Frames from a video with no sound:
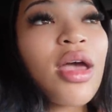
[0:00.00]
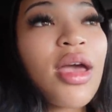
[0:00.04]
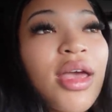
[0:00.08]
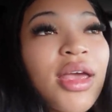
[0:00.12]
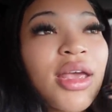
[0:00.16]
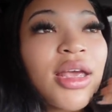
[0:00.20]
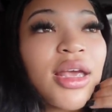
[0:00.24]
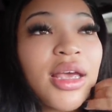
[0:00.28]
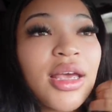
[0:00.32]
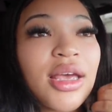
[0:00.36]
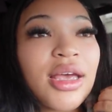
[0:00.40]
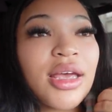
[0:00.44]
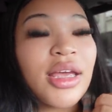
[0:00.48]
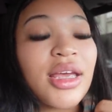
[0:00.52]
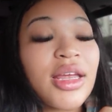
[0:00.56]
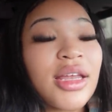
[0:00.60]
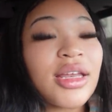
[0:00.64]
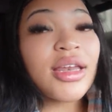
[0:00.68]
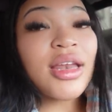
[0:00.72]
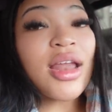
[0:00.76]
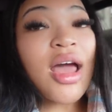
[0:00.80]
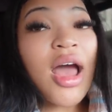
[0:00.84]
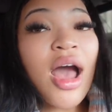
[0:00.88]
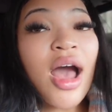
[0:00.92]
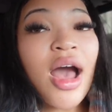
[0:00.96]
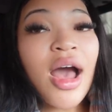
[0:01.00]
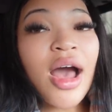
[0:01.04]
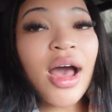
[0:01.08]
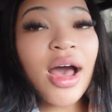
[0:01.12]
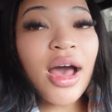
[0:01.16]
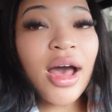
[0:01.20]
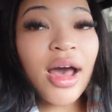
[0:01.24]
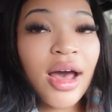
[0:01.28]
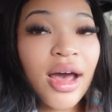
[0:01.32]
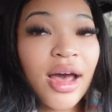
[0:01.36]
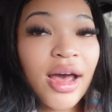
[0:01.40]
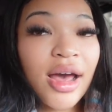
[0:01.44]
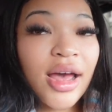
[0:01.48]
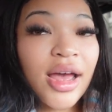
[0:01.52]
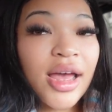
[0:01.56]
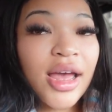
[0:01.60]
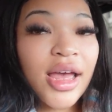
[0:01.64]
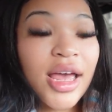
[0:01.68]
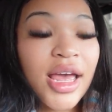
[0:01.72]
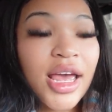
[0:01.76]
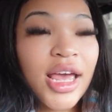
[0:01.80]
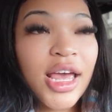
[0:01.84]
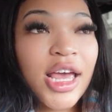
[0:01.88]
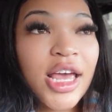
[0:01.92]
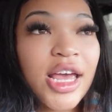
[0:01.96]
and
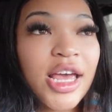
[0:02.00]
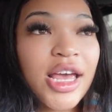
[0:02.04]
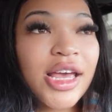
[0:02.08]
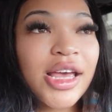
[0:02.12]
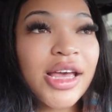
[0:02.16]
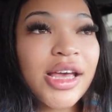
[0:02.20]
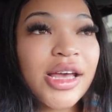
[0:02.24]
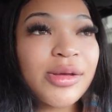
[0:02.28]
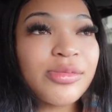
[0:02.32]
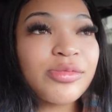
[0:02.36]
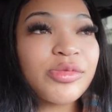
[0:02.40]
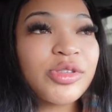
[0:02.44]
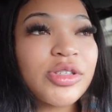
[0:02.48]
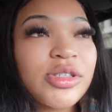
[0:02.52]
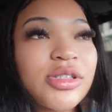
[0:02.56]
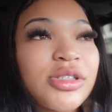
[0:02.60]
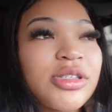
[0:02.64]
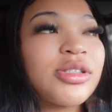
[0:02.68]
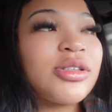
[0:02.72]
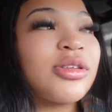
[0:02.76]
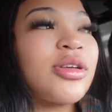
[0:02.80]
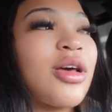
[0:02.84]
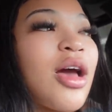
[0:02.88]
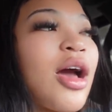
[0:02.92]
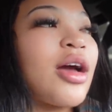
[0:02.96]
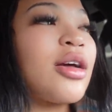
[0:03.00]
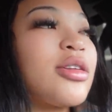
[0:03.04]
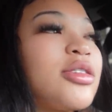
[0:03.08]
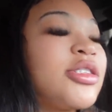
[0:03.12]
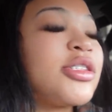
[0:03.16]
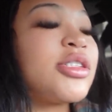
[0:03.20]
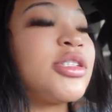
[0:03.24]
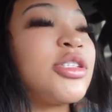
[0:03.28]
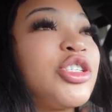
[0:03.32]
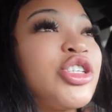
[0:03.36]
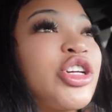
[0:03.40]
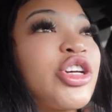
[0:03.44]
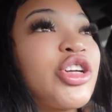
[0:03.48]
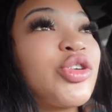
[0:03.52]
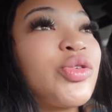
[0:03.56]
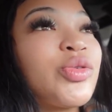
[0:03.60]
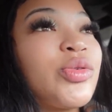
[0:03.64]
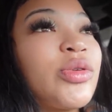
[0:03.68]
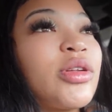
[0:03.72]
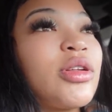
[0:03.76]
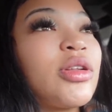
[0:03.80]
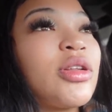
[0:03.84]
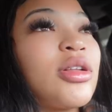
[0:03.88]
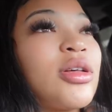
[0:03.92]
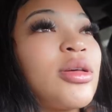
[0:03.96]
I am just I just
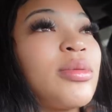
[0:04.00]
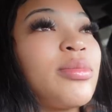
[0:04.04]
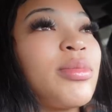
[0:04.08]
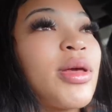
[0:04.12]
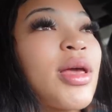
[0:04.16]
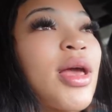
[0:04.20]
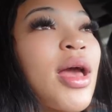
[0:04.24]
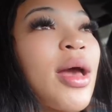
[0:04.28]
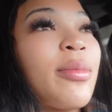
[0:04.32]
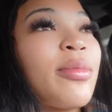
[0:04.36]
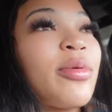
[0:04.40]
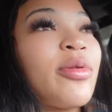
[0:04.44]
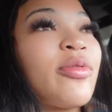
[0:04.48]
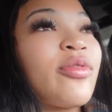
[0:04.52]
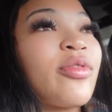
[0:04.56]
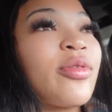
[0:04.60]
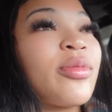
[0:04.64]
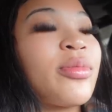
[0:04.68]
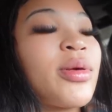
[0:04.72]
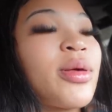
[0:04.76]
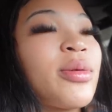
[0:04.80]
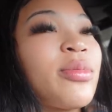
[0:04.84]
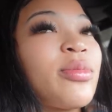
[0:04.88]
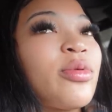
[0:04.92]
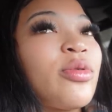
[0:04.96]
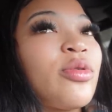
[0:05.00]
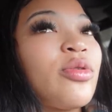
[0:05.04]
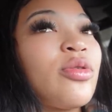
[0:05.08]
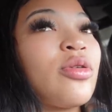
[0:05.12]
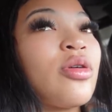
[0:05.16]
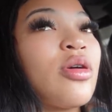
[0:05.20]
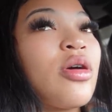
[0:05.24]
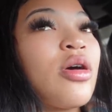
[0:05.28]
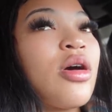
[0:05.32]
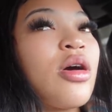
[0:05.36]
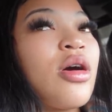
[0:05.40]
genuinely be happy for people.